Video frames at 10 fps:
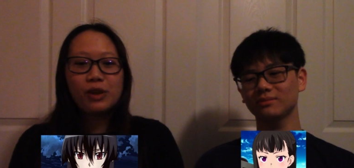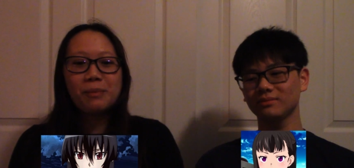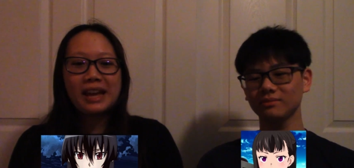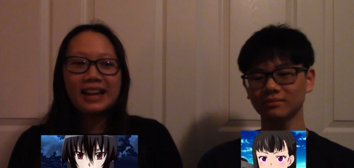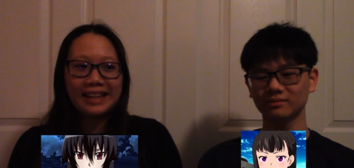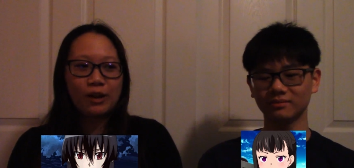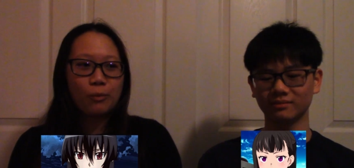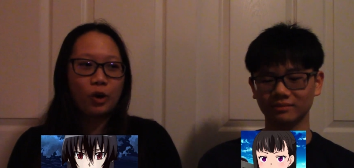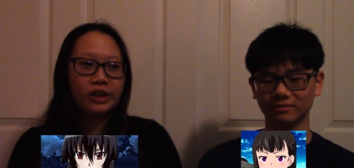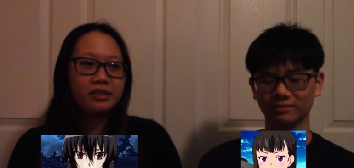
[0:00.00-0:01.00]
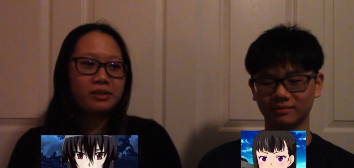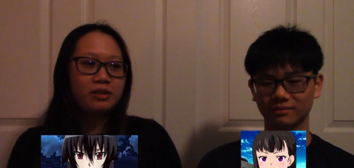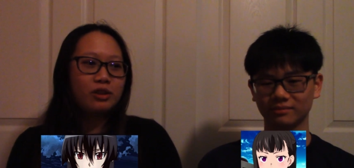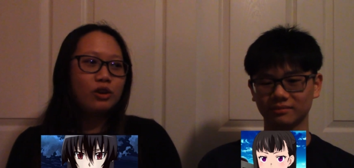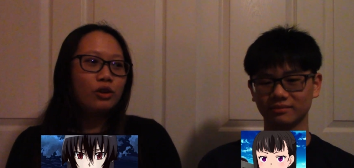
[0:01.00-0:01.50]
Speaker 1: them get hit
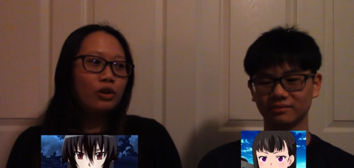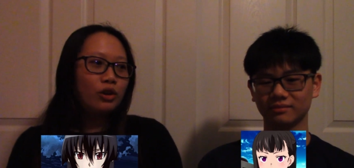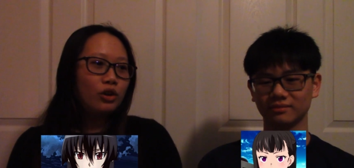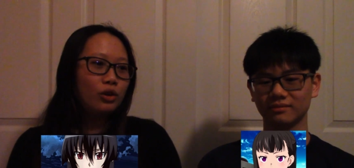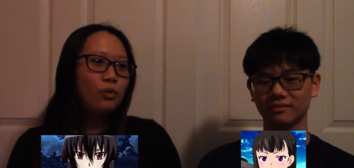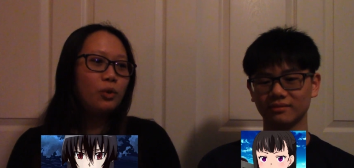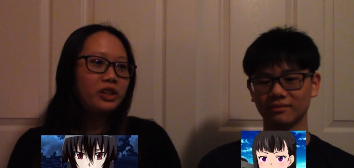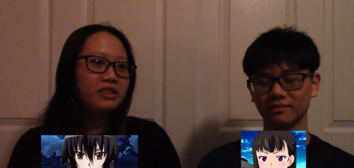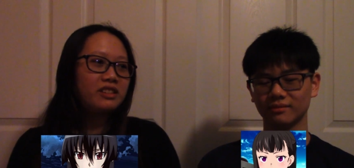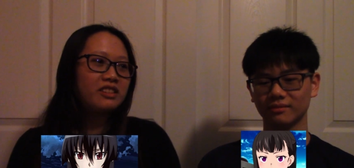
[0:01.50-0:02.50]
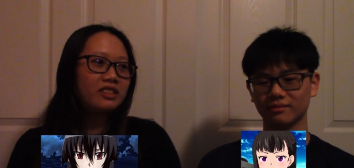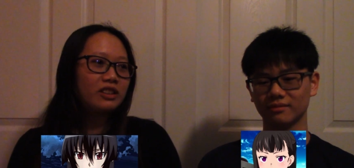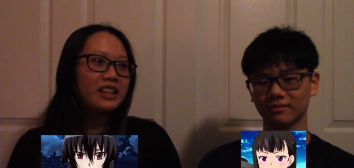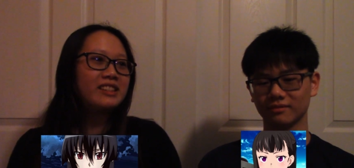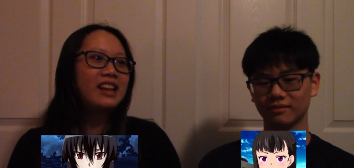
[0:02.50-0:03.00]
once, who would?
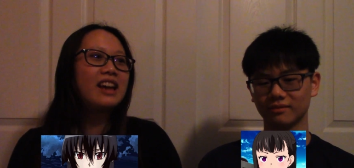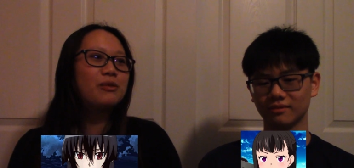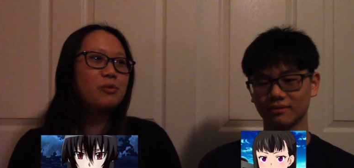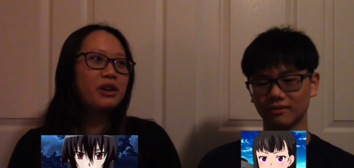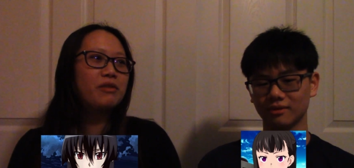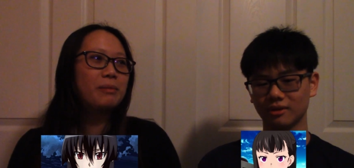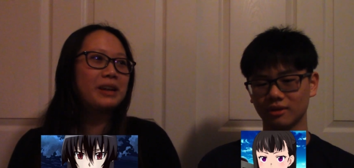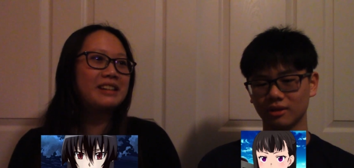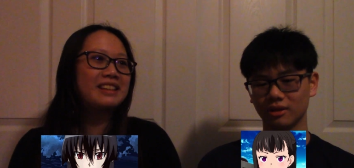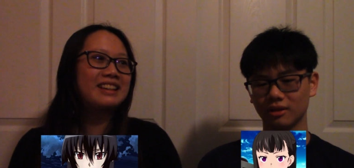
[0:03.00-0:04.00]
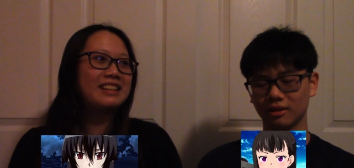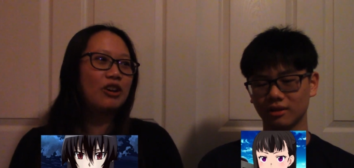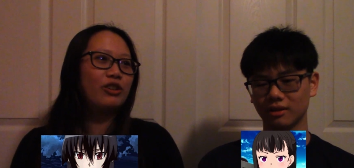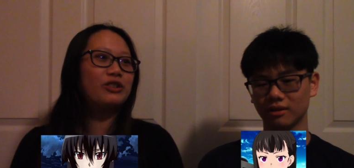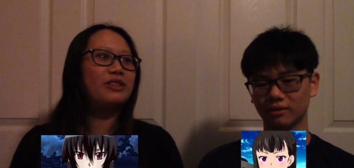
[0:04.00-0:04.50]
Let's say one of them gets like
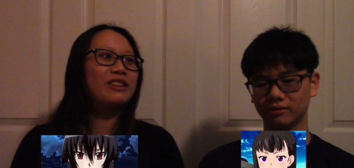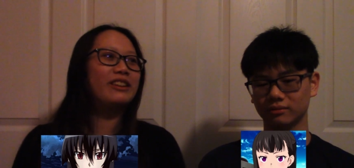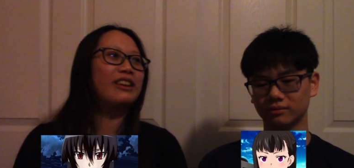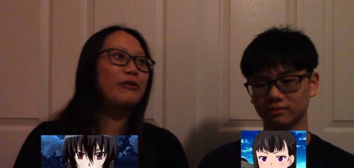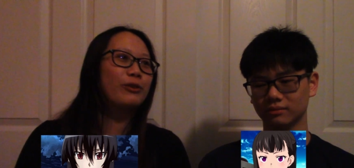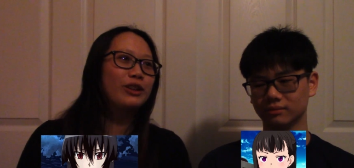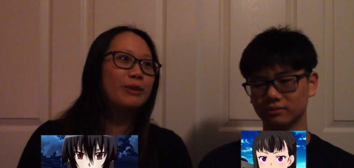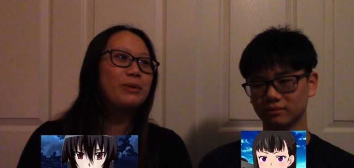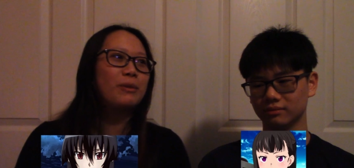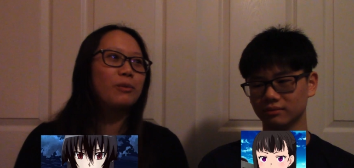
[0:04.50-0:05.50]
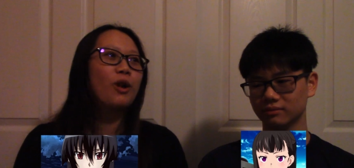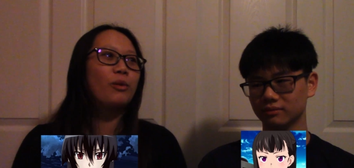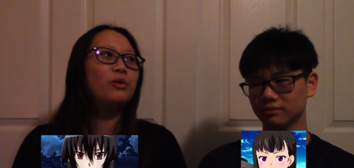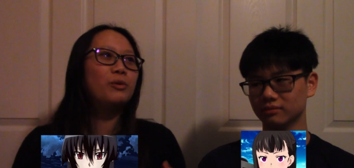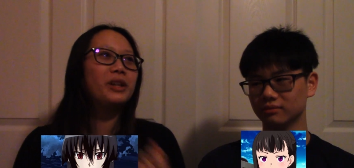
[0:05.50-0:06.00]
dealt a, like a really big
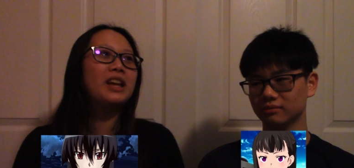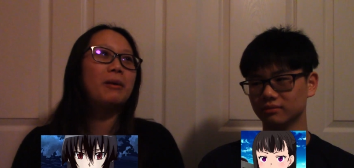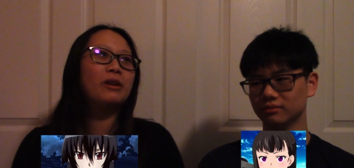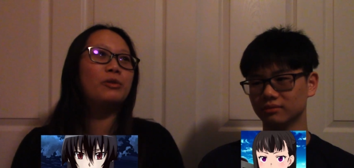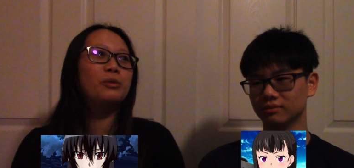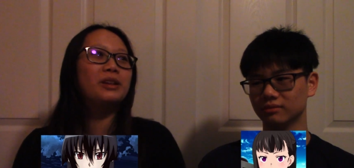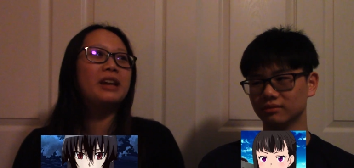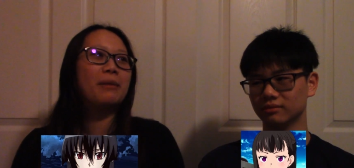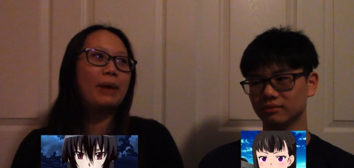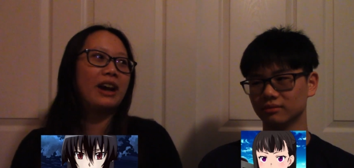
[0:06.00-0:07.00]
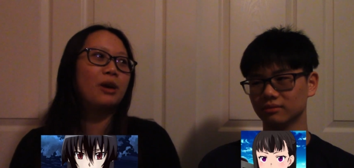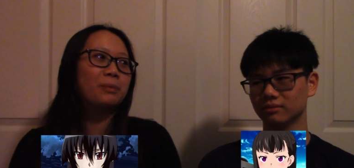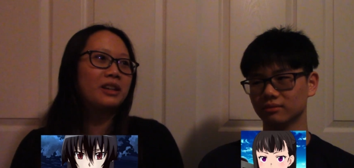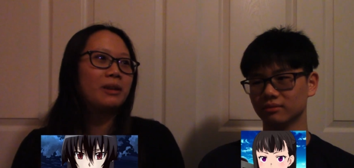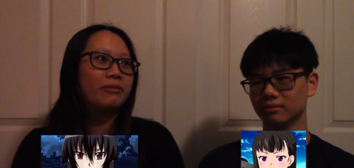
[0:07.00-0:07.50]
blow. Who would kept? Who would get back
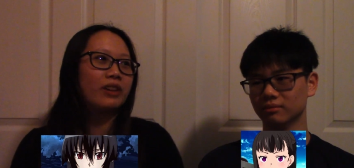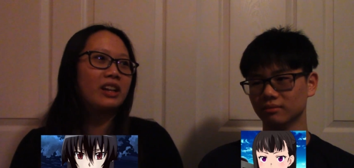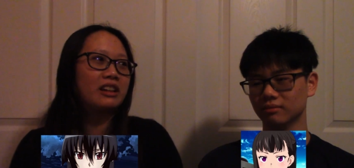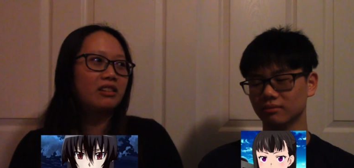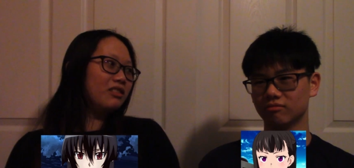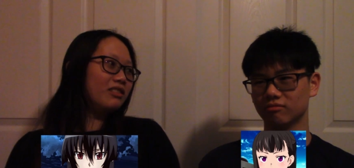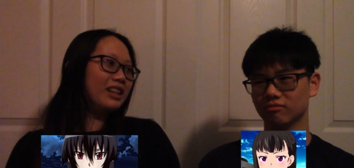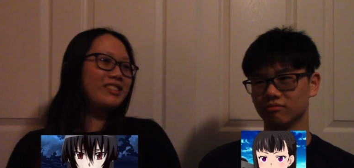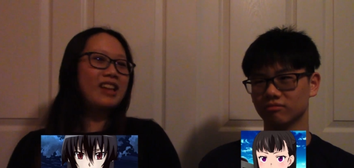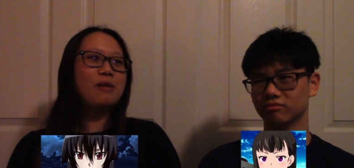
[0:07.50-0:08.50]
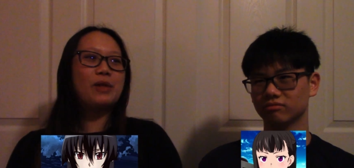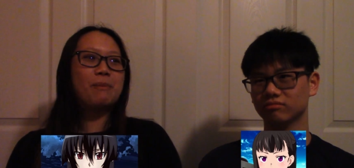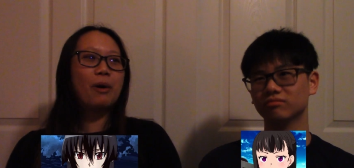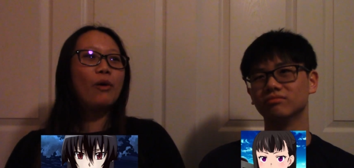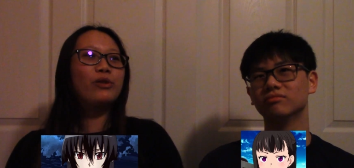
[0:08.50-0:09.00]
up and keep fighting? Let's say
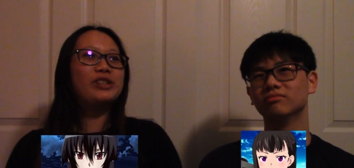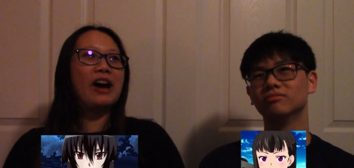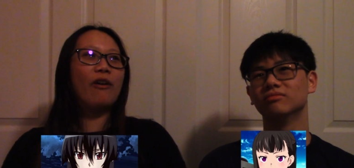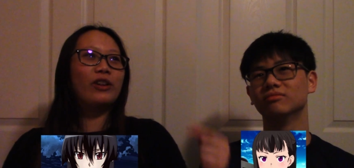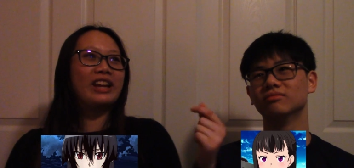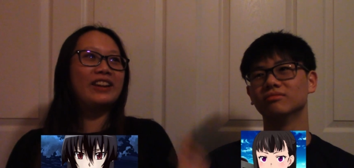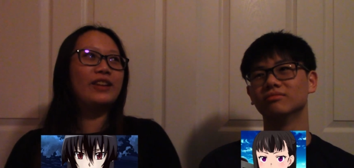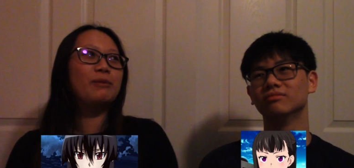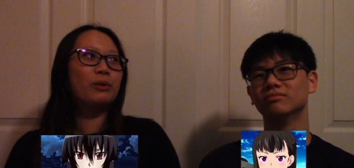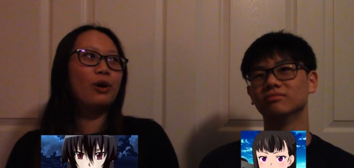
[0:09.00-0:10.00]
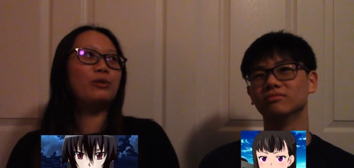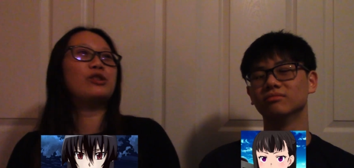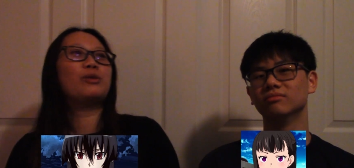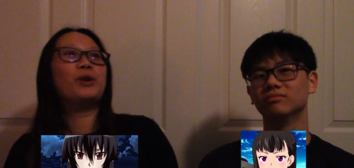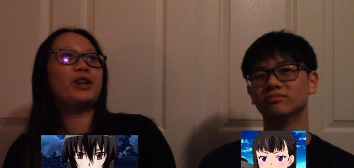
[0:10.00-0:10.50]
they both dealt killing
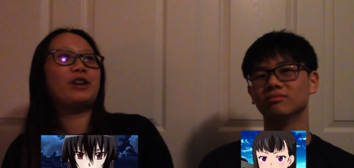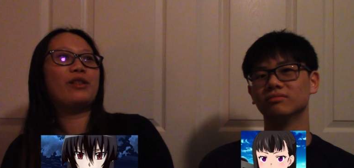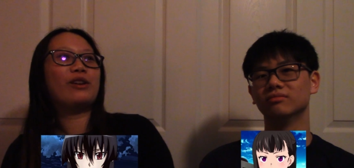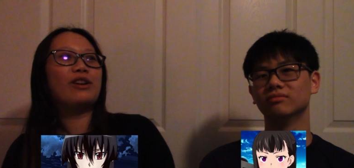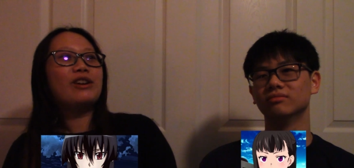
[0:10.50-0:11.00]
blows to one another.